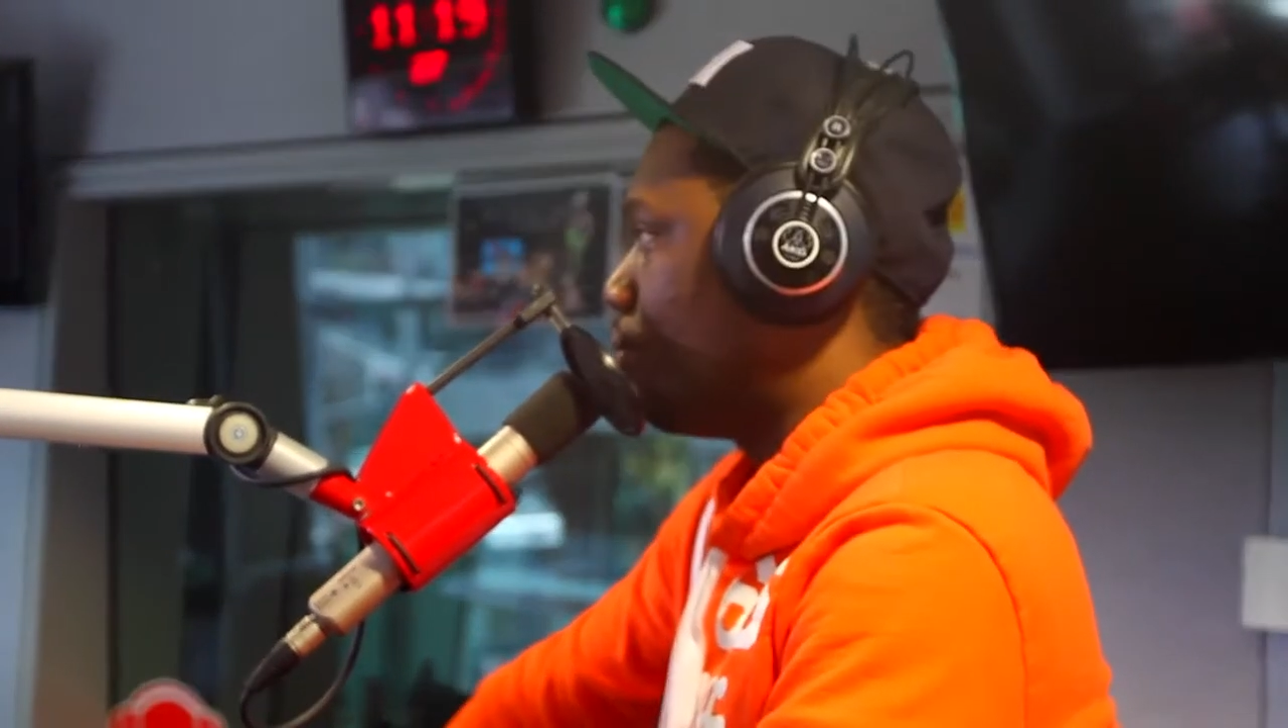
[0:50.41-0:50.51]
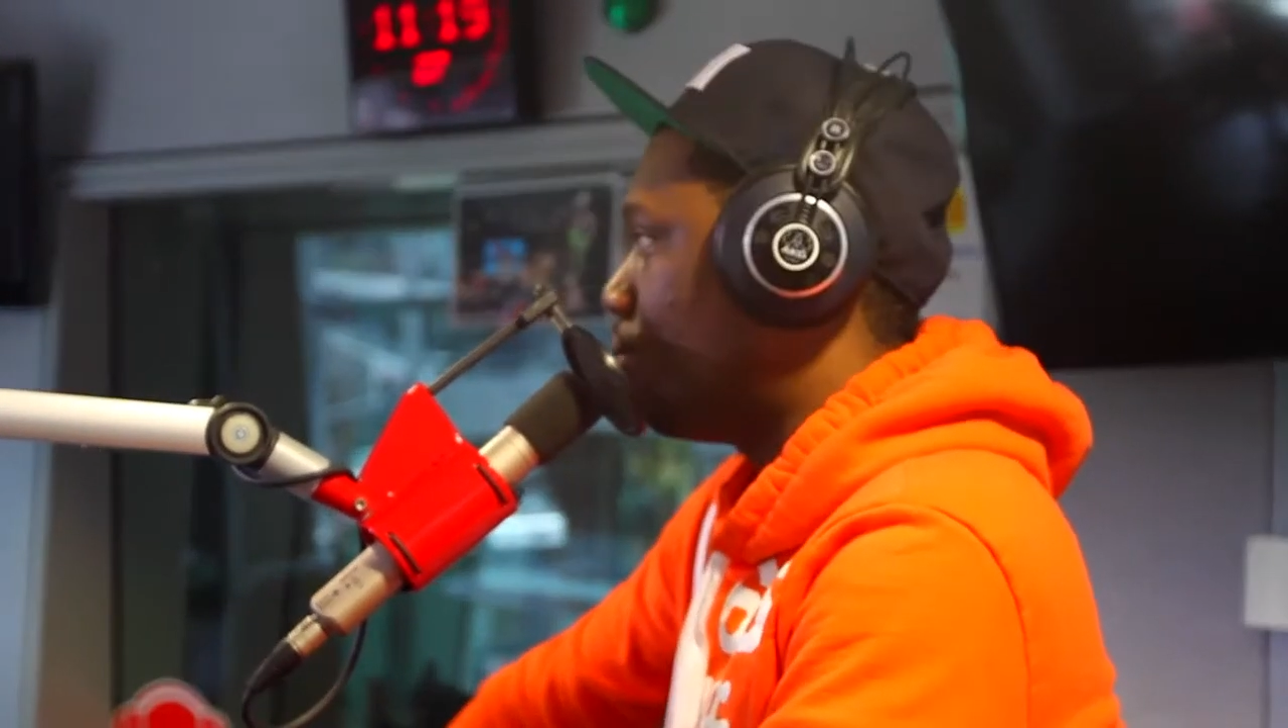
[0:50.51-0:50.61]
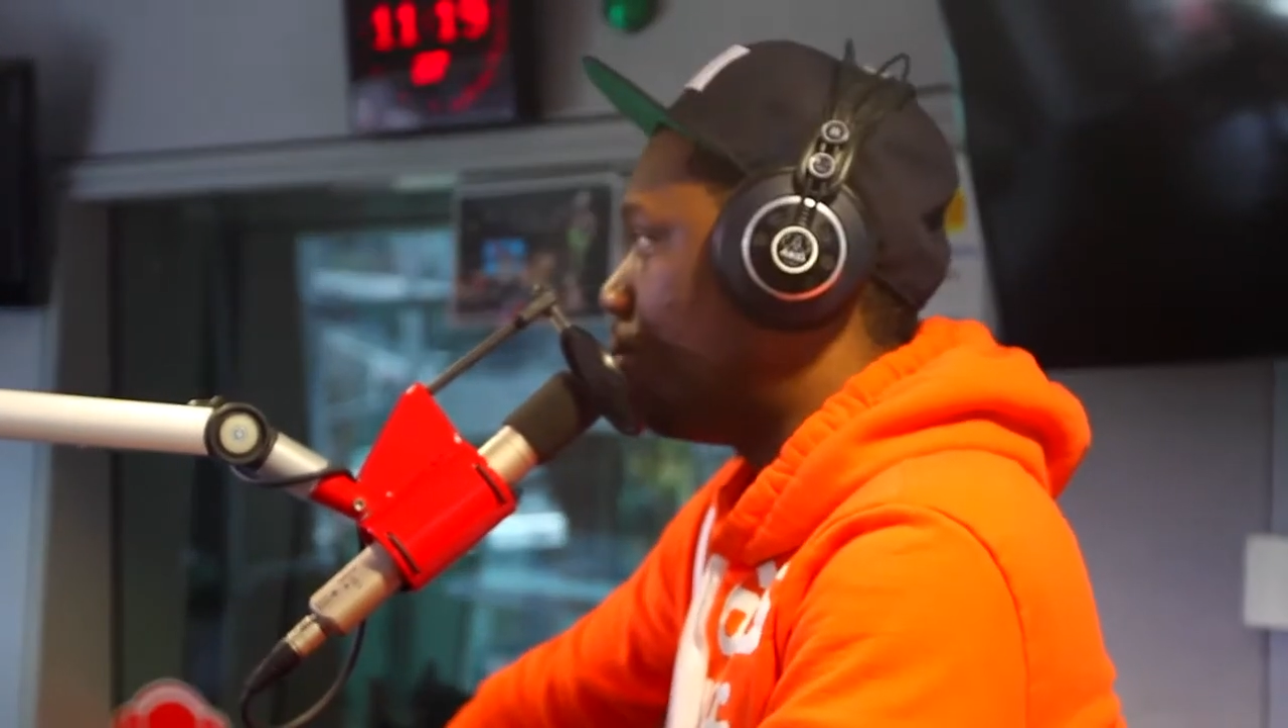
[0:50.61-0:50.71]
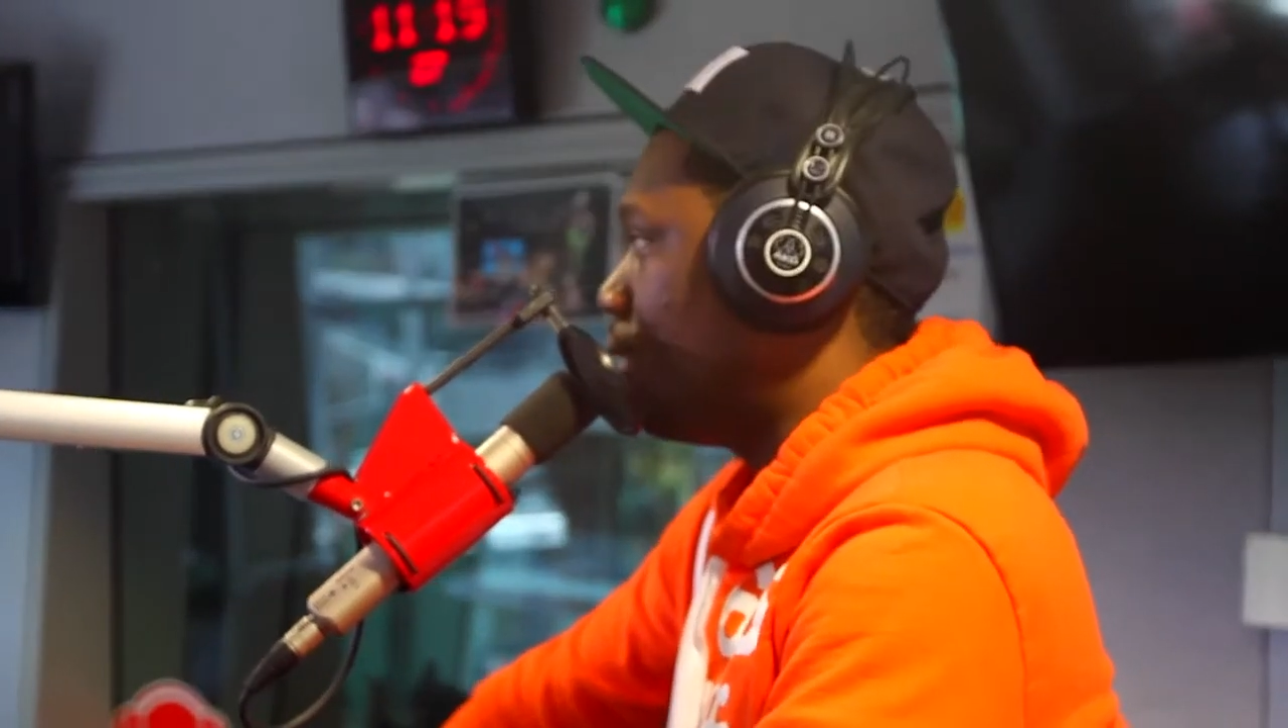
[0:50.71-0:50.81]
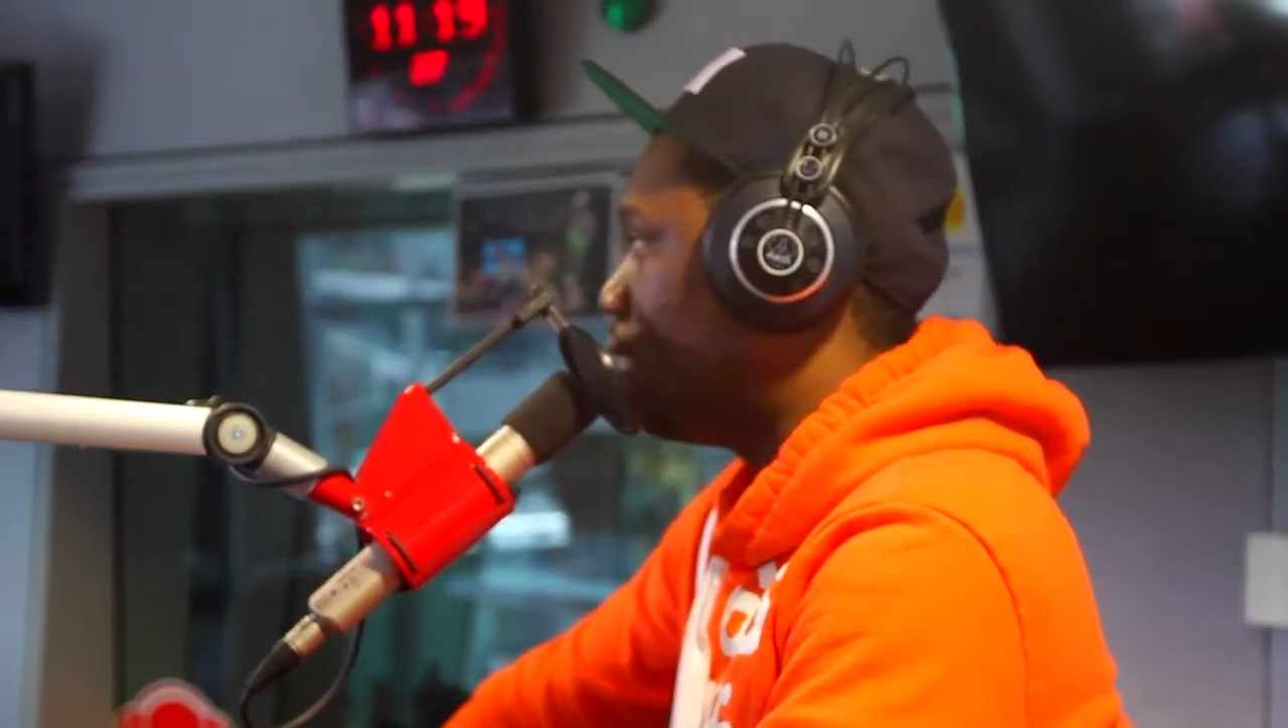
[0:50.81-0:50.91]

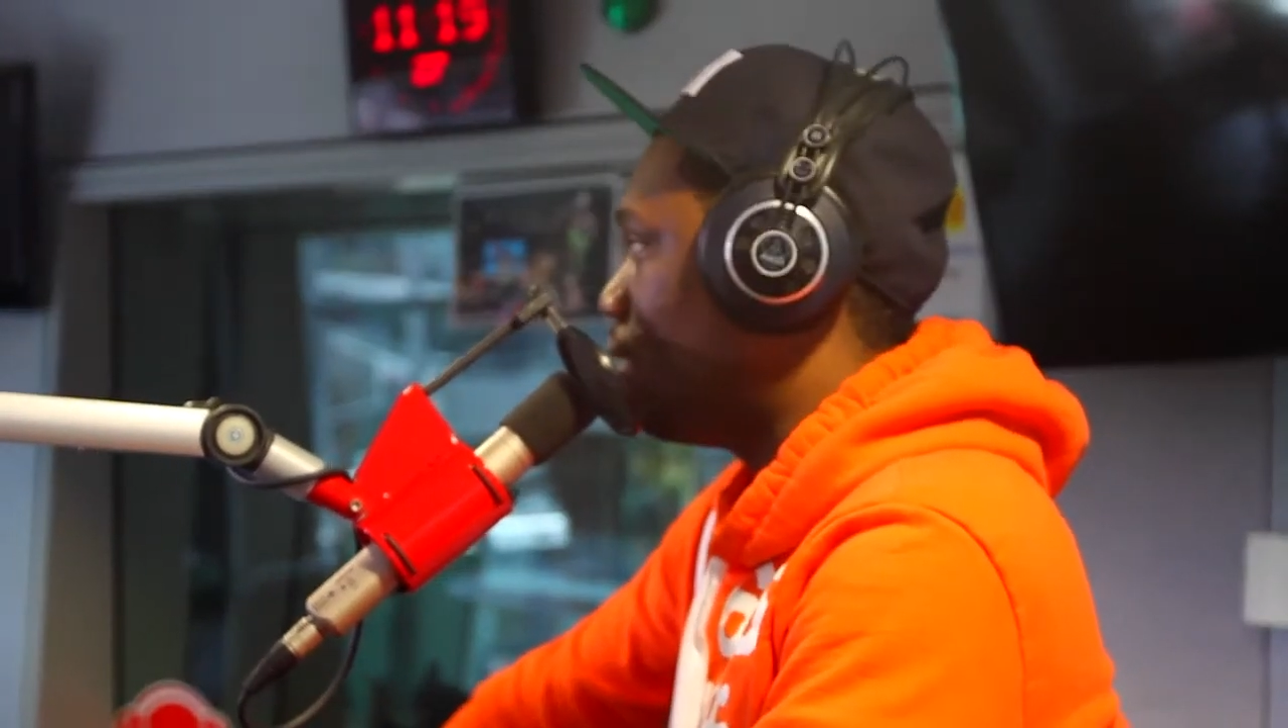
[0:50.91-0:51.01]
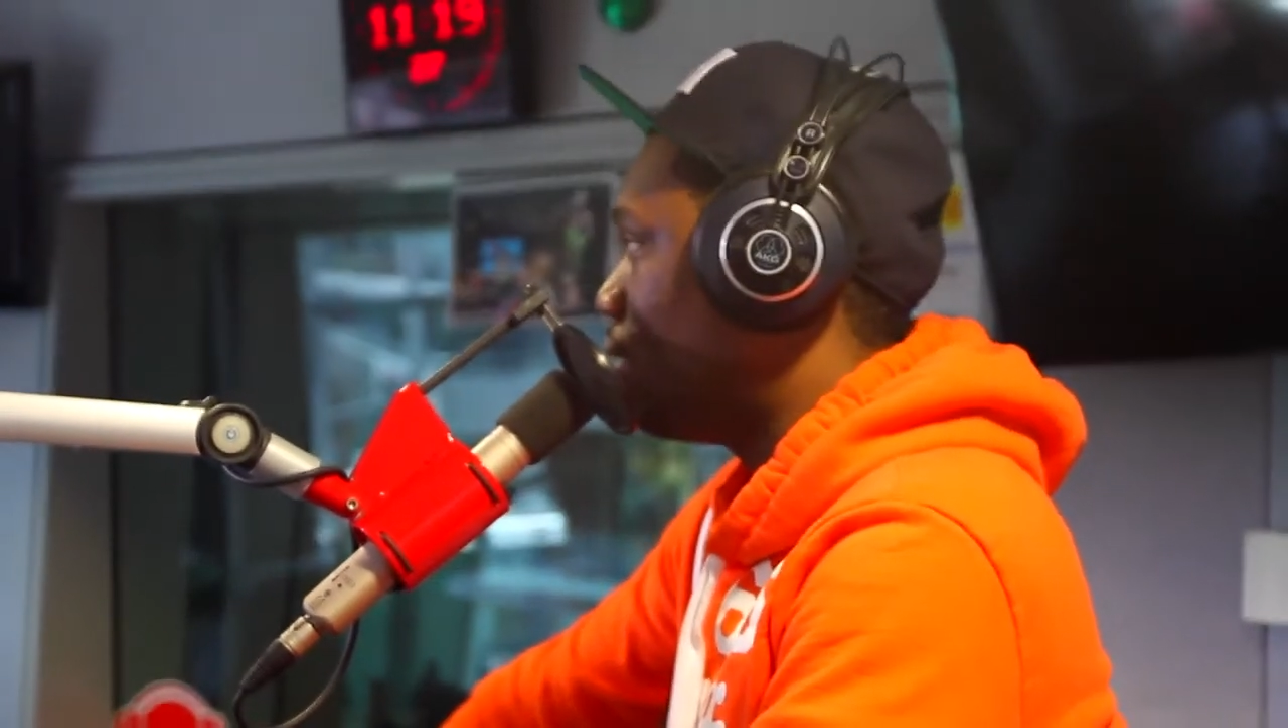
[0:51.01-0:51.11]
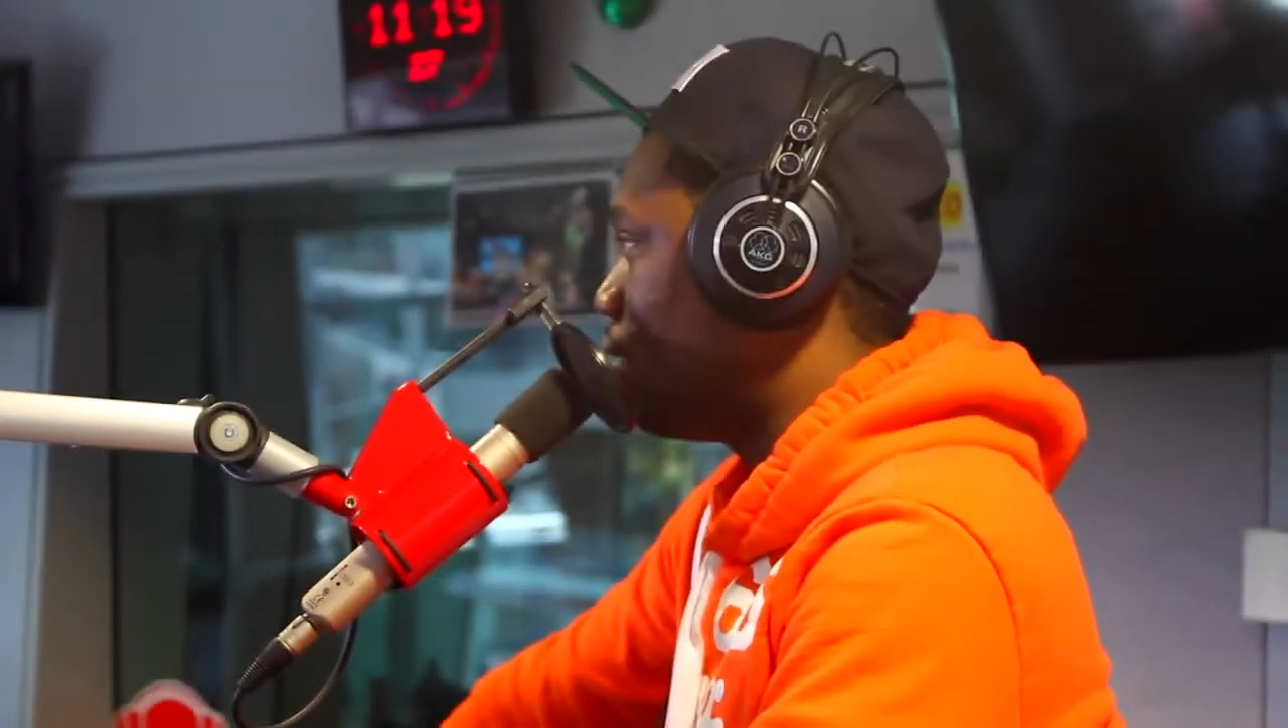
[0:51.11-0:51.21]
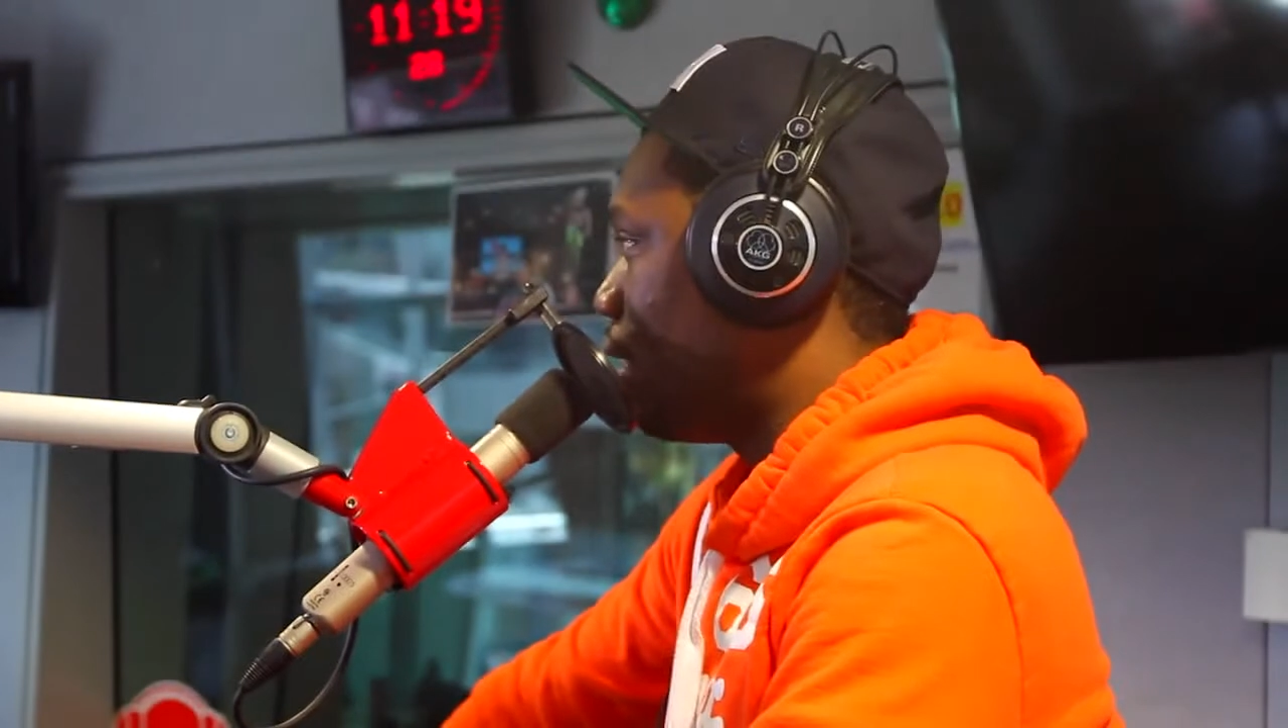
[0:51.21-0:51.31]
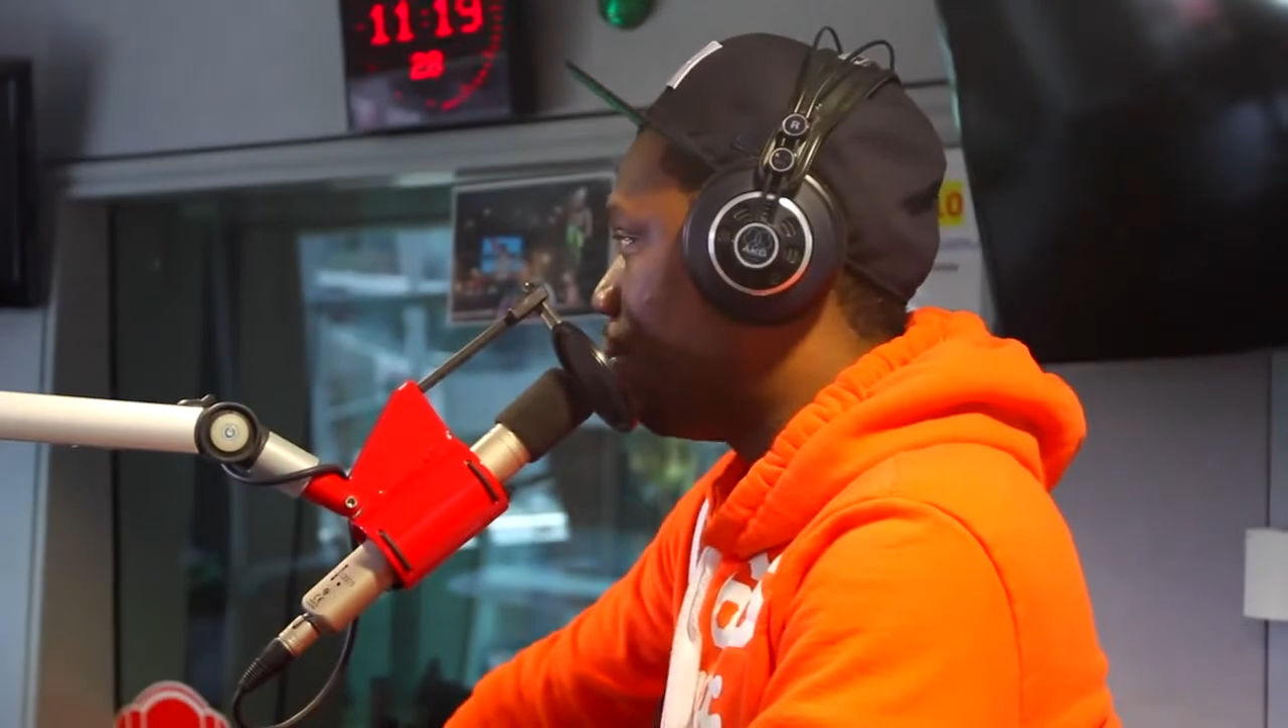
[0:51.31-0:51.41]
what it
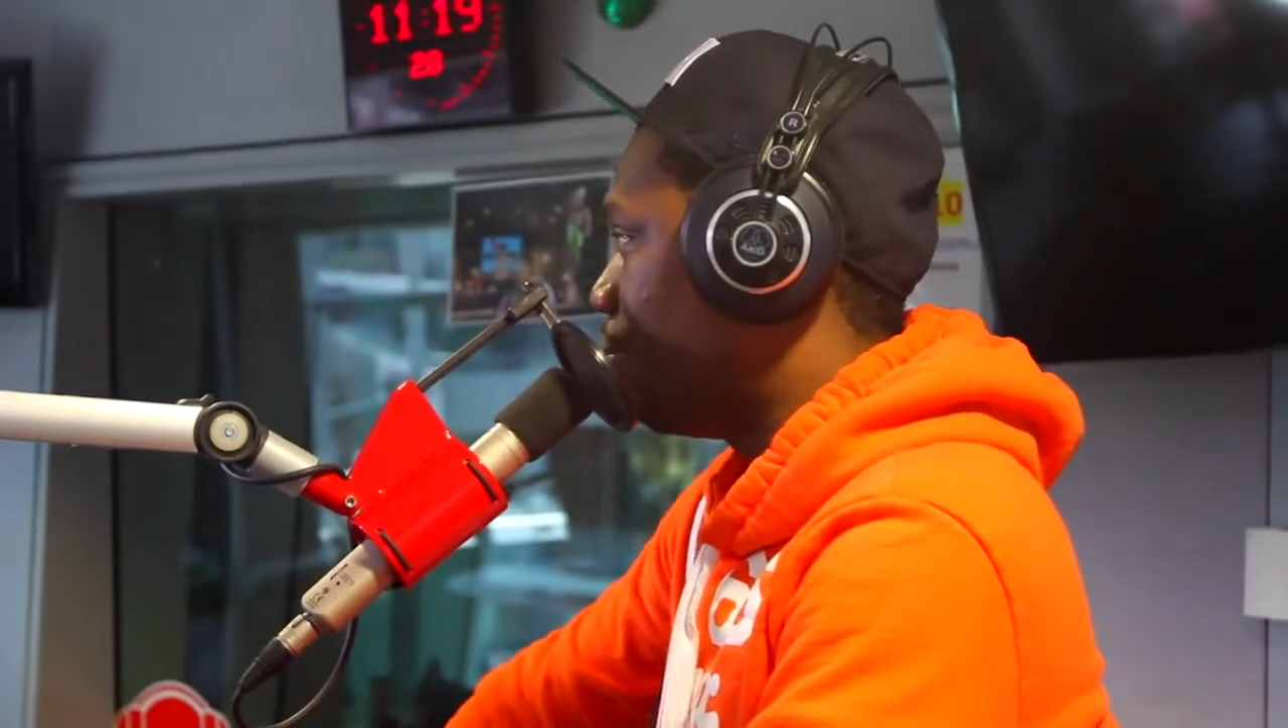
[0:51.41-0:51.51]
is I